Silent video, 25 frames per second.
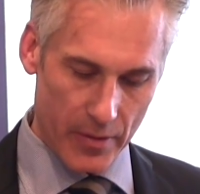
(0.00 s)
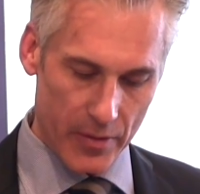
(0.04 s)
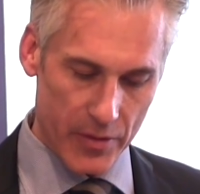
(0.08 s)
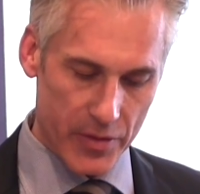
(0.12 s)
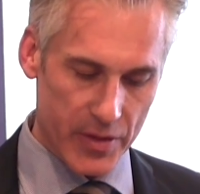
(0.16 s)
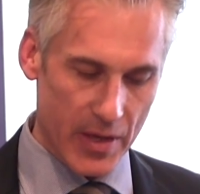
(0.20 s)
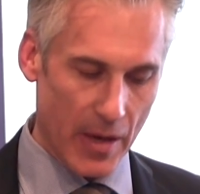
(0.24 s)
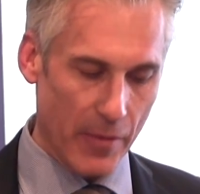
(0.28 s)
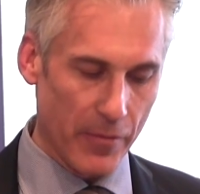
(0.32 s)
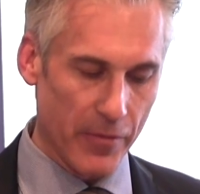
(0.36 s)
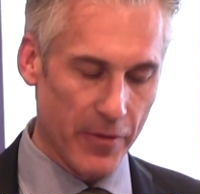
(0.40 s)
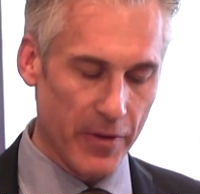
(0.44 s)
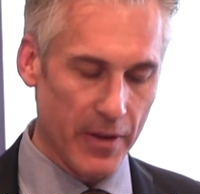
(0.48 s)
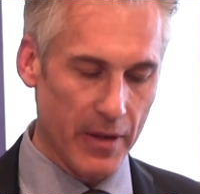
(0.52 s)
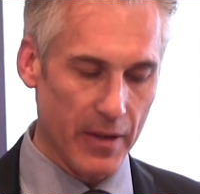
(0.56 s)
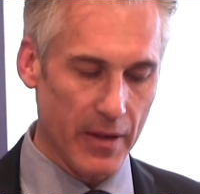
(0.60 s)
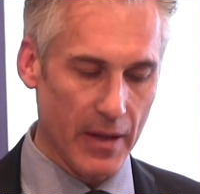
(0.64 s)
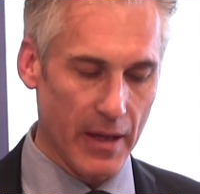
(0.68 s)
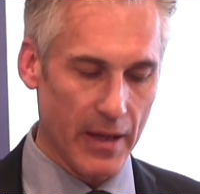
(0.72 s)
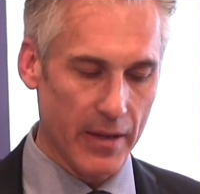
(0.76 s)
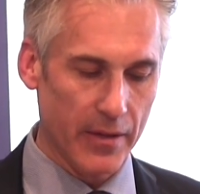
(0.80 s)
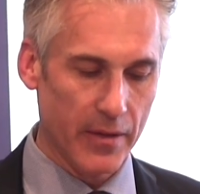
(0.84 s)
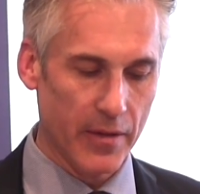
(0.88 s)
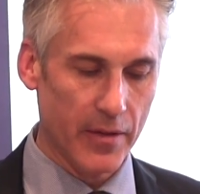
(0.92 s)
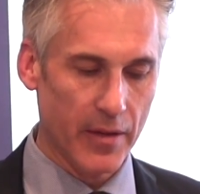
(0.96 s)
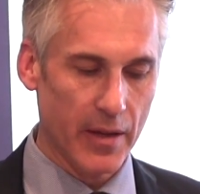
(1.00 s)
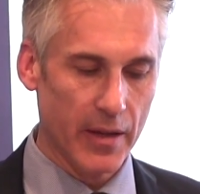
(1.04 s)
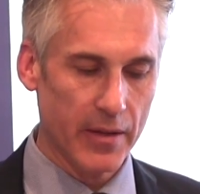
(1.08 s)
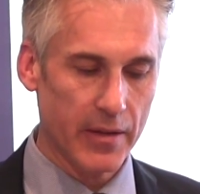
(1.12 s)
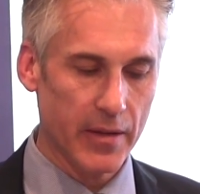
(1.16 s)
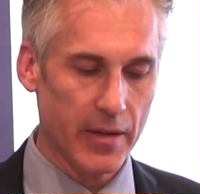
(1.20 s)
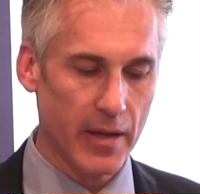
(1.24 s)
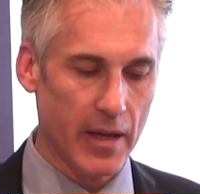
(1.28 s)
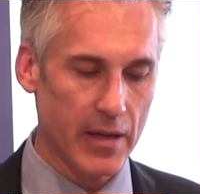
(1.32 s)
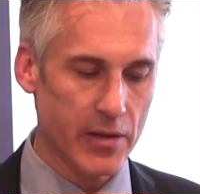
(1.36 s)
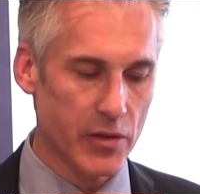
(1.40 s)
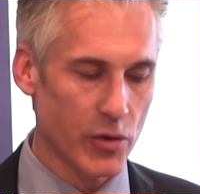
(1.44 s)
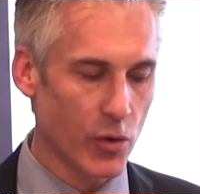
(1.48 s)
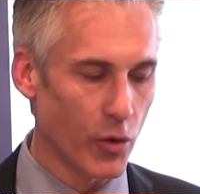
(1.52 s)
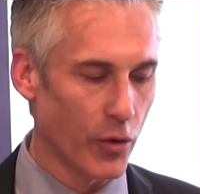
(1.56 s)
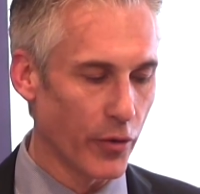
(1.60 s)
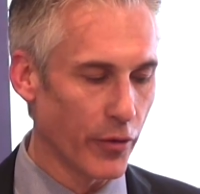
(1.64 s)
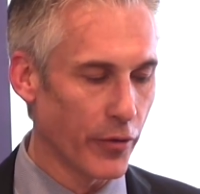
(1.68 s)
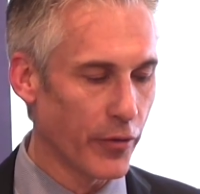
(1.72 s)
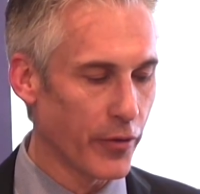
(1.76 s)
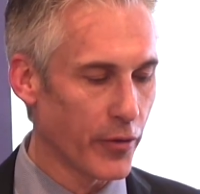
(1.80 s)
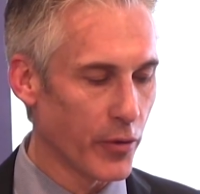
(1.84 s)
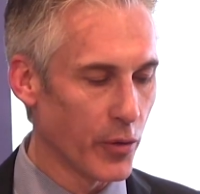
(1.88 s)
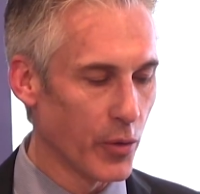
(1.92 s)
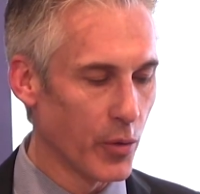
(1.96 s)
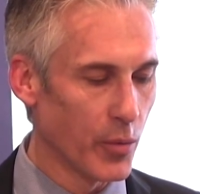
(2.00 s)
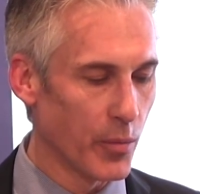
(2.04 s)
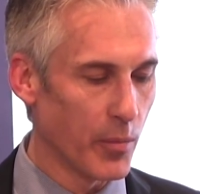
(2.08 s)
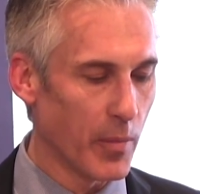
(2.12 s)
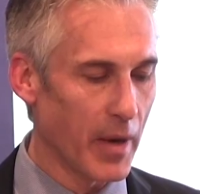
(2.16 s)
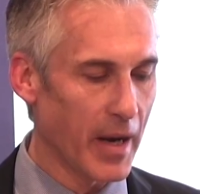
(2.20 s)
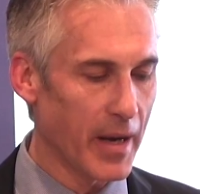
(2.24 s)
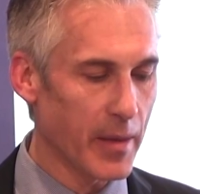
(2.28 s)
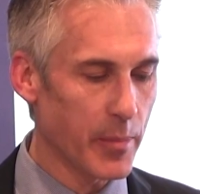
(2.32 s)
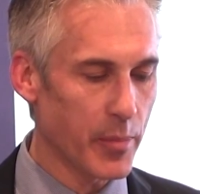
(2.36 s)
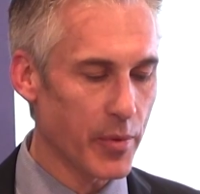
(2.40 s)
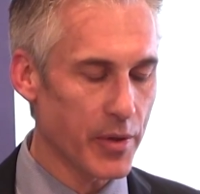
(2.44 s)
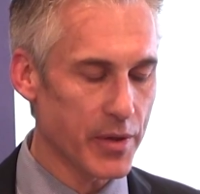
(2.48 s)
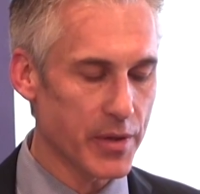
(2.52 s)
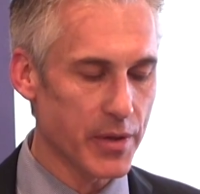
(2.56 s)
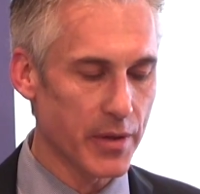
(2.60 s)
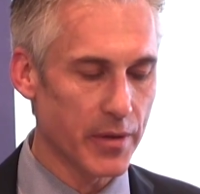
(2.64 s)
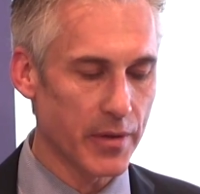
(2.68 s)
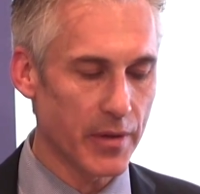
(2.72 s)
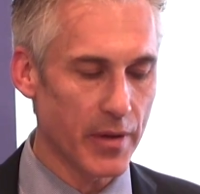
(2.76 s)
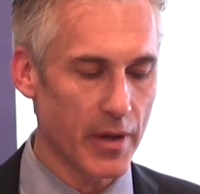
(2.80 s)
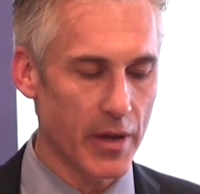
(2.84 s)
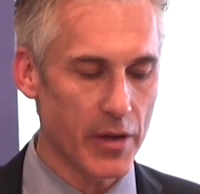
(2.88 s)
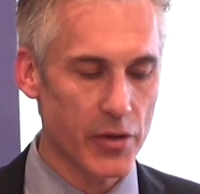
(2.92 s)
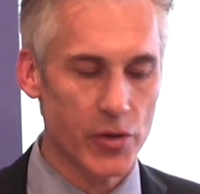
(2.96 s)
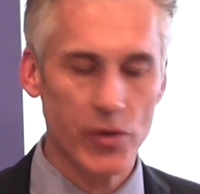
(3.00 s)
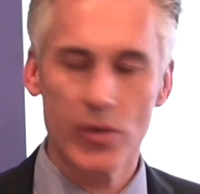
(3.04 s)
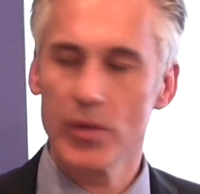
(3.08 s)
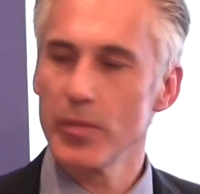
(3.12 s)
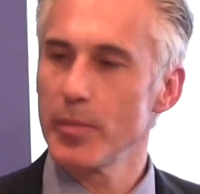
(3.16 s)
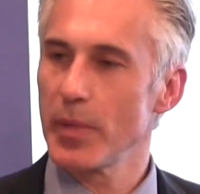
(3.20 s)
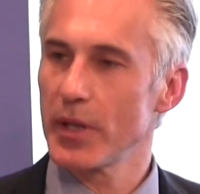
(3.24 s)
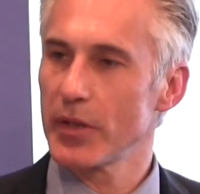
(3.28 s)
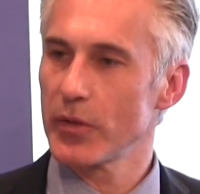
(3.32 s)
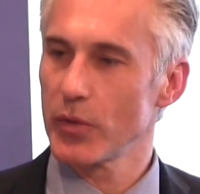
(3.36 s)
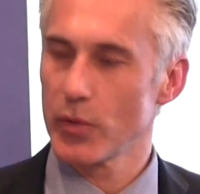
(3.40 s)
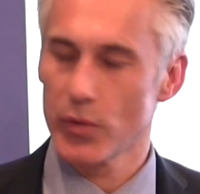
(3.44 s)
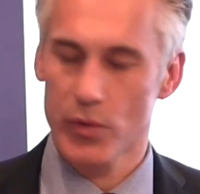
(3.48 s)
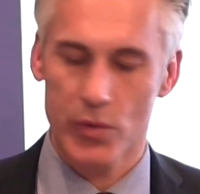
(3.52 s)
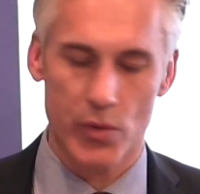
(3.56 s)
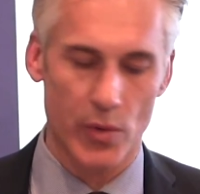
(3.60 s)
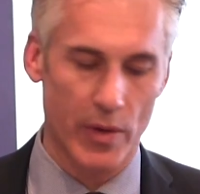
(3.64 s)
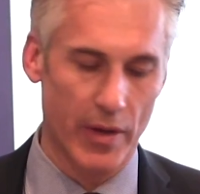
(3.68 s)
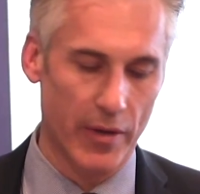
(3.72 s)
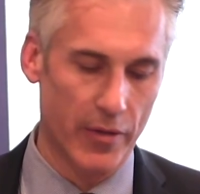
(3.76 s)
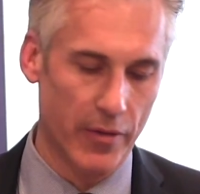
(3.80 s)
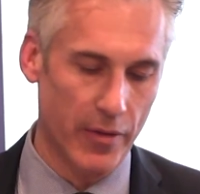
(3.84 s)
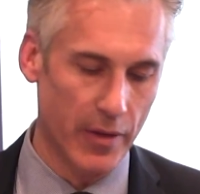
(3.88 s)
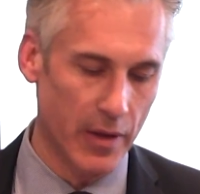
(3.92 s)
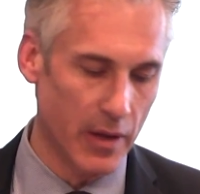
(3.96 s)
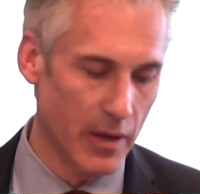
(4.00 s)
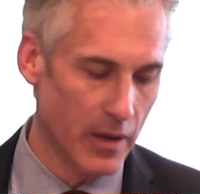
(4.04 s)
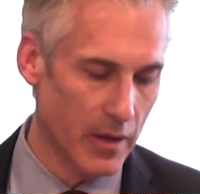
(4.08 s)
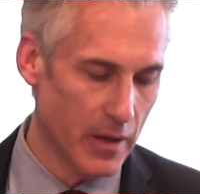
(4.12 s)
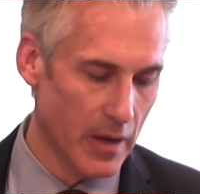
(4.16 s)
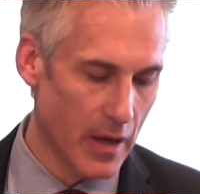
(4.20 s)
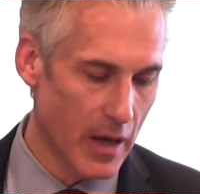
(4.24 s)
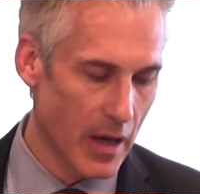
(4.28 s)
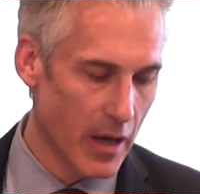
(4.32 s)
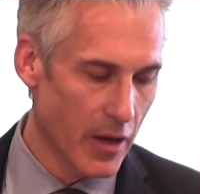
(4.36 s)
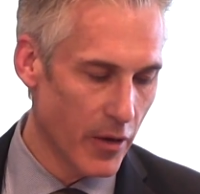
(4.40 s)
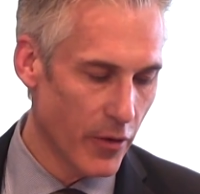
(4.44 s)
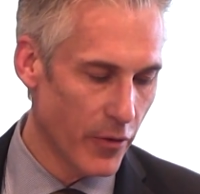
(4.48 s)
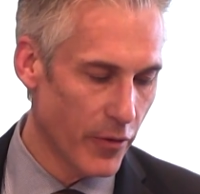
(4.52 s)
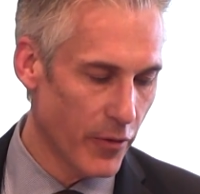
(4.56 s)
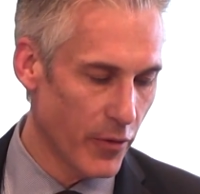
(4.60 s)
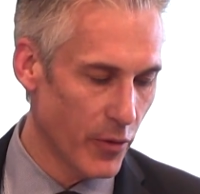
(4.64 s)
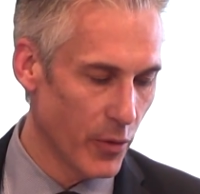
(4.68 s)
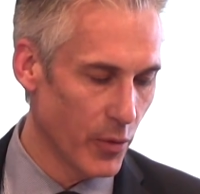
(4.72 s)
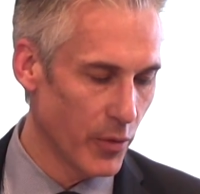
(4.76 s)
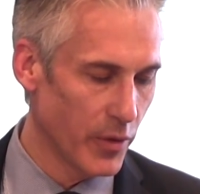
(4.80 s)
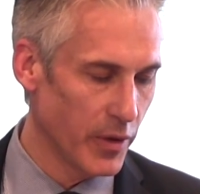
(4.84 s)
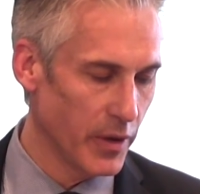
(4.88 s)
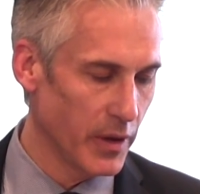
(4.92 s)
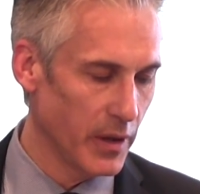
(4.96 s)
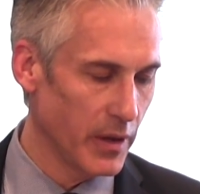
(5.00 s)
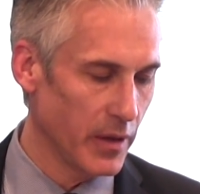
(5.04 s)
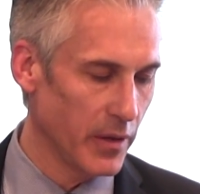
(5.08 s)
something that has gone through my presentation, but also I think through